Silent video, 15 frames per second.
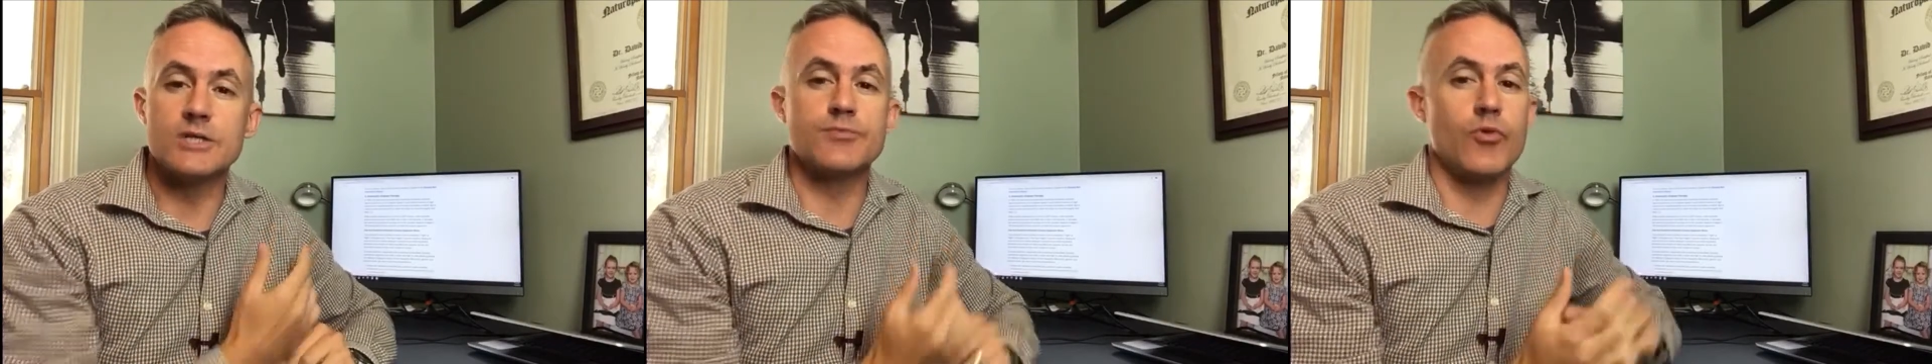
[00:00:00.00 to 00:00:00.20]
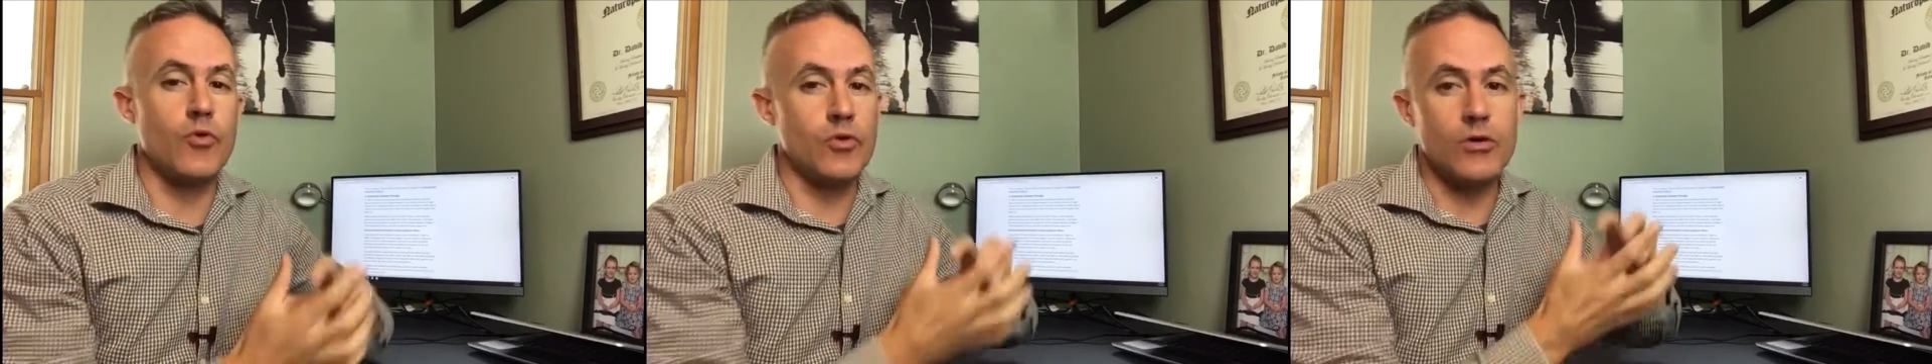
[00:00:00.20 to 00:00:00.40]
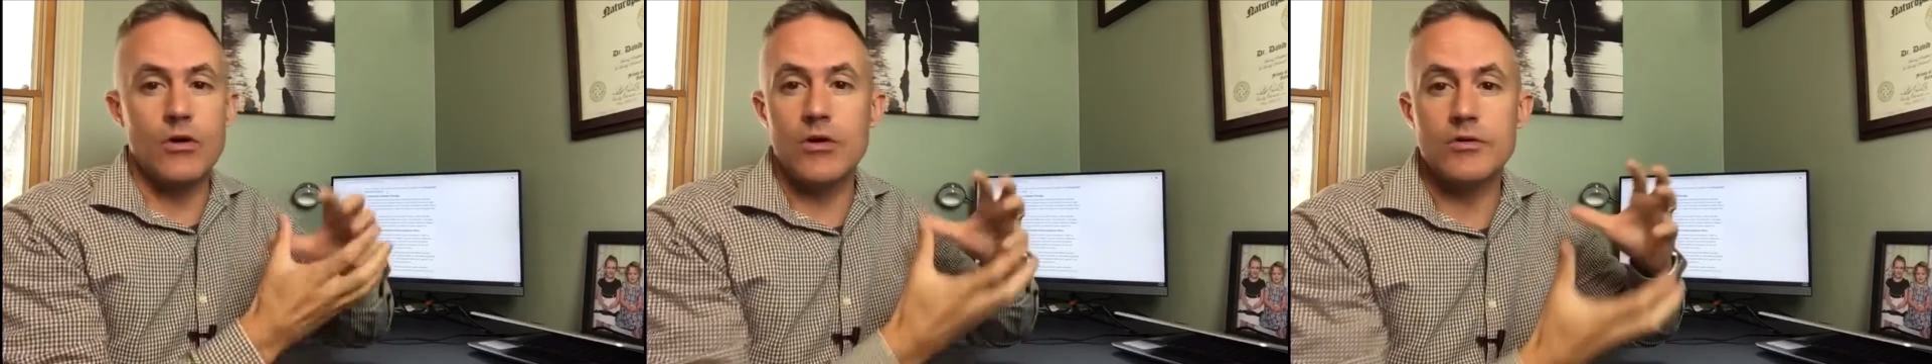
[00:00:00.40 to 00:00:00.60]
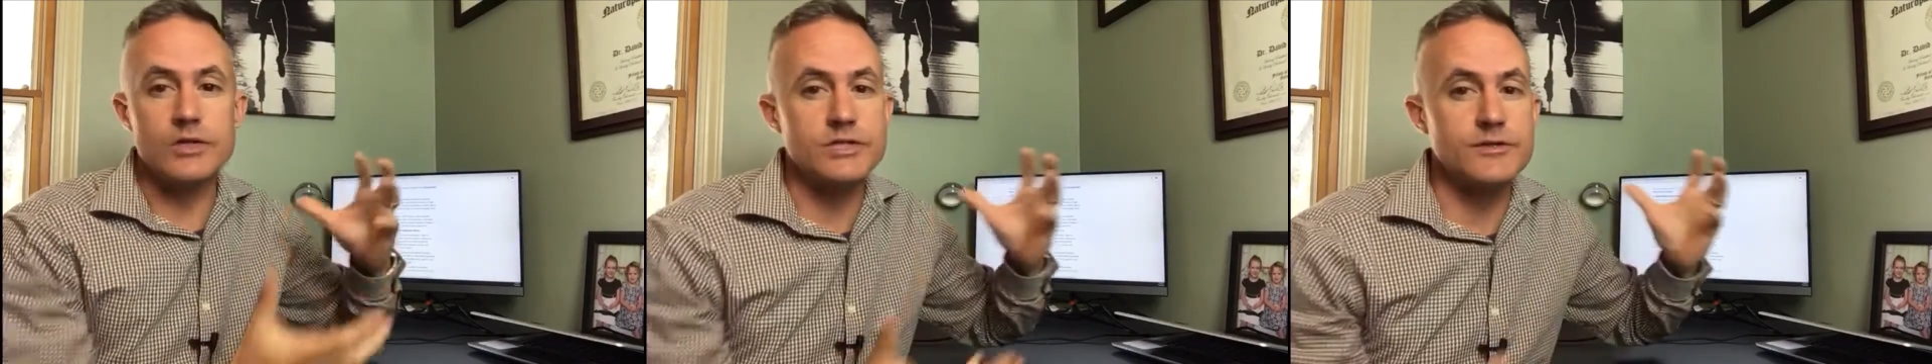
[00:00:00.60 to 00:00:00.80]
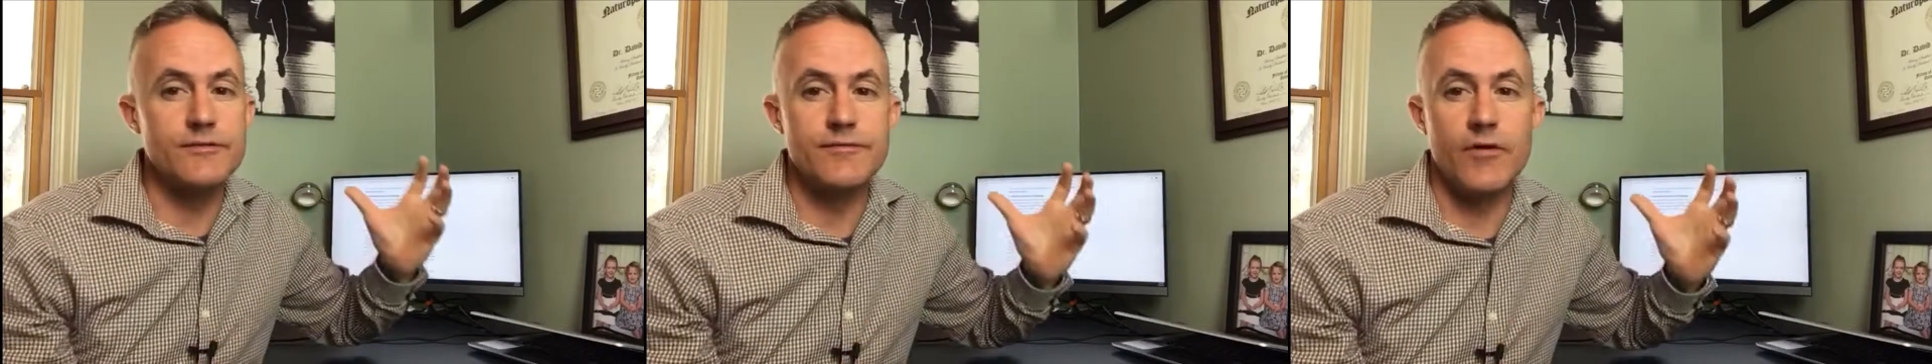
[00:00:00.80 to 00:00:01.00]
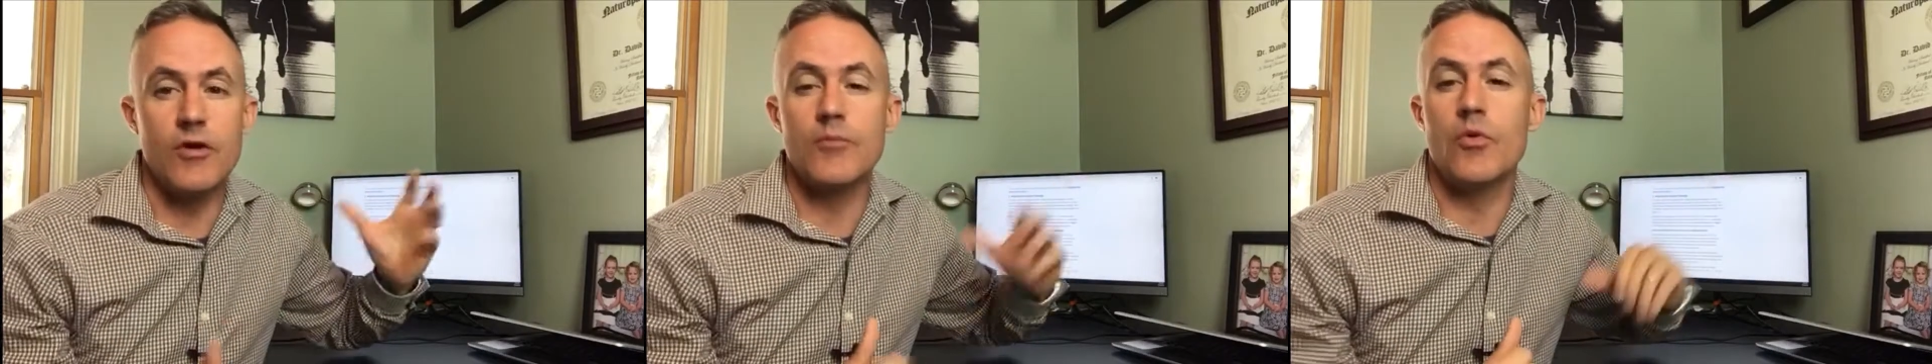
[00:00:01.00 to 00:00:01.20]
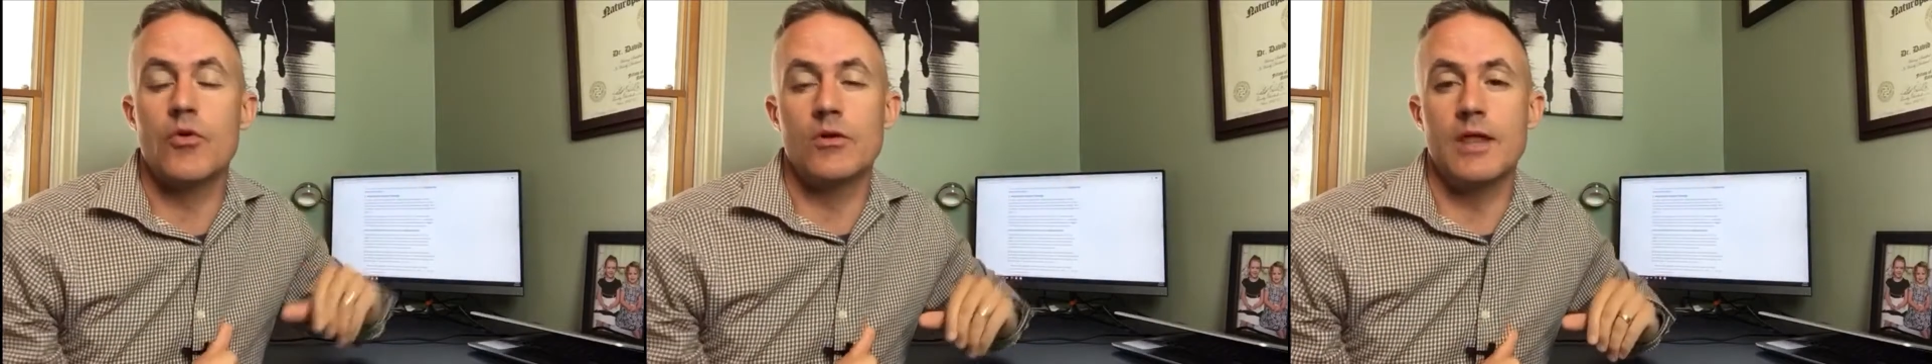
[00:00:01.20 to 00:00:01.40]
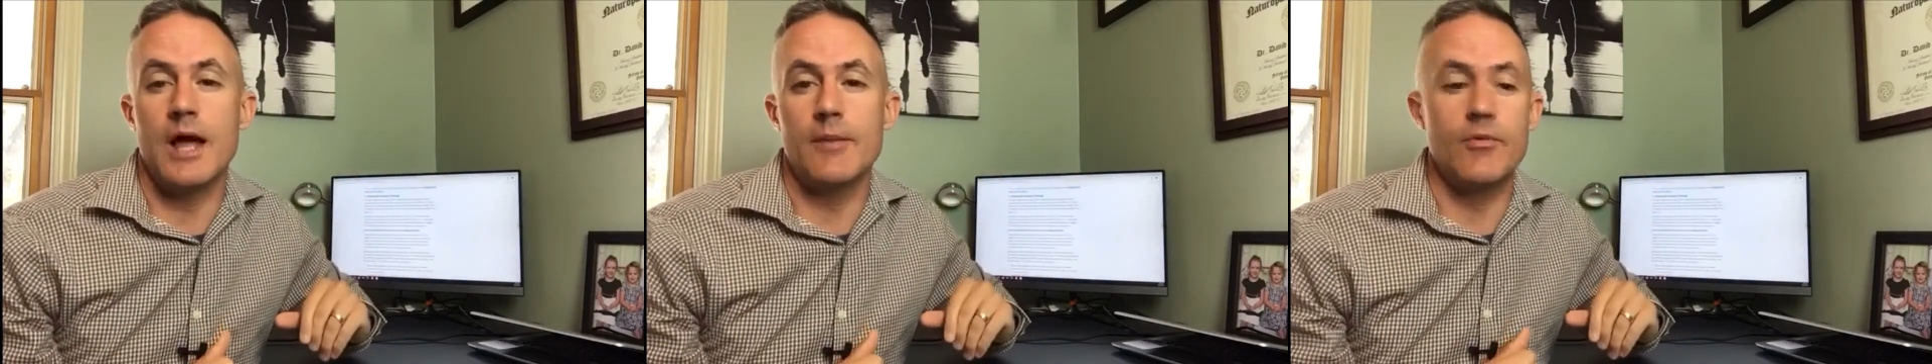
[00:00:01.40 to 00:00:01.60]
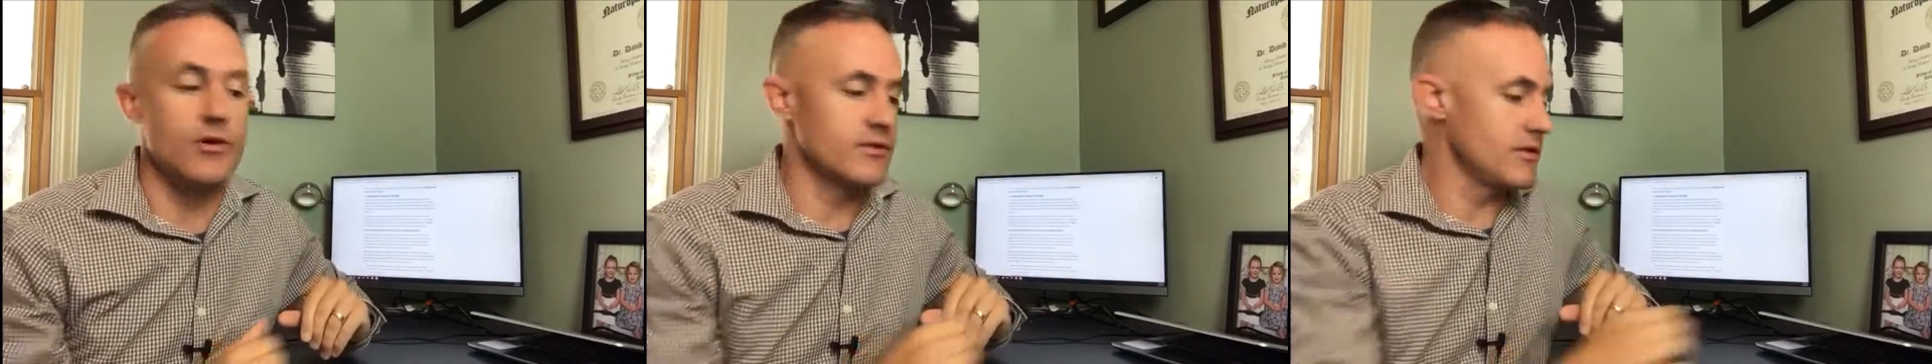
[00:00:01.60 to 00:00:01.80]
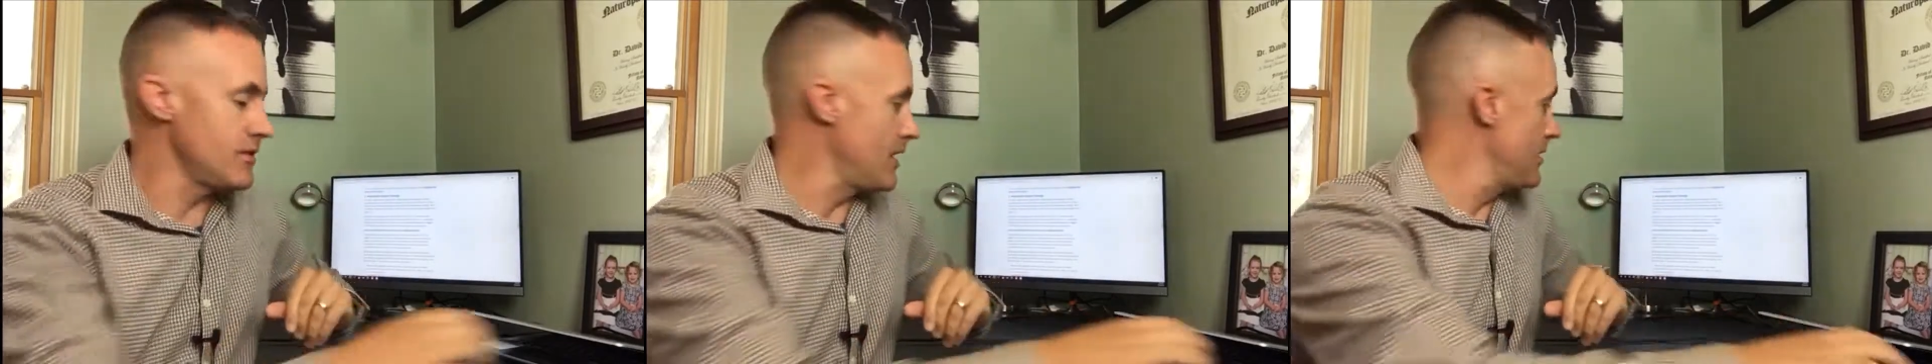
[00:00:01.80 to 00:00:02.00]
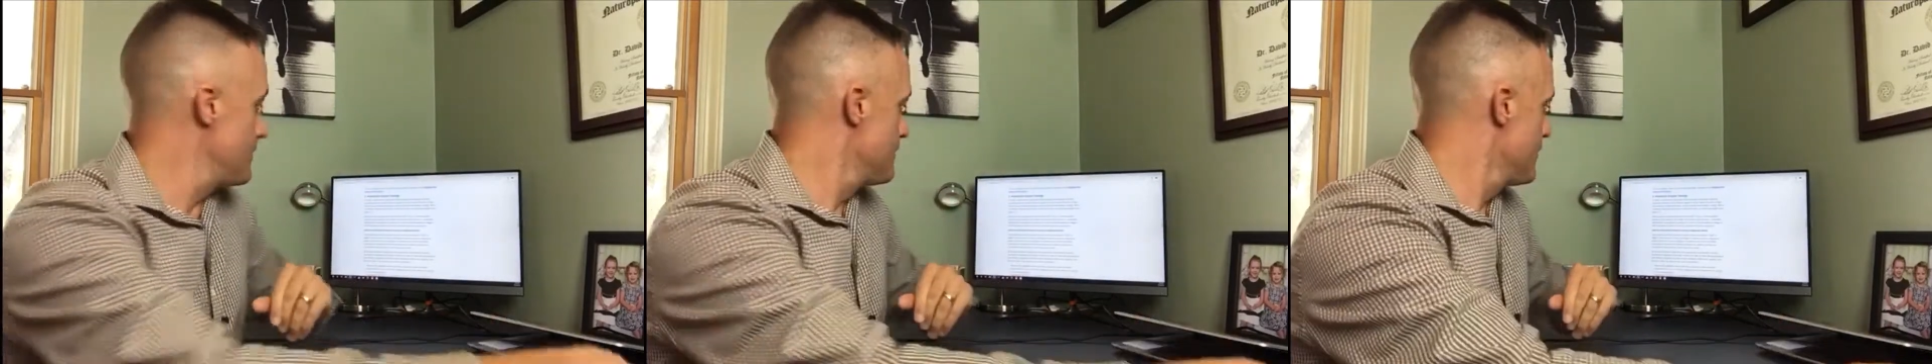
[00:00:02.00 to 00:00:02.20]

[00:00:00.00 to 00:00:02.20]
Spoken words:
protocol is far more elaborate than that.